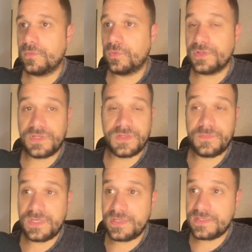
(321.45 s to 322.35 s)
What that
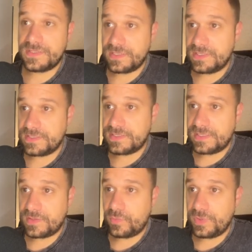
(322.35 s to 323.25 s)
means is
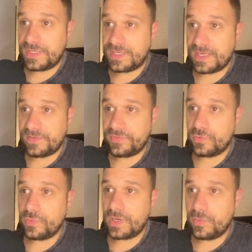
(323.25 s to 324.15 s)
that we have
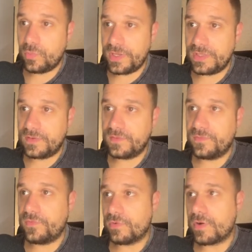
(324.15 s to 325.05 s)
to await
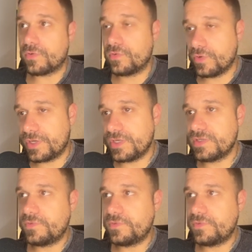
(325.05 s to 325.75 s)
for our cookies,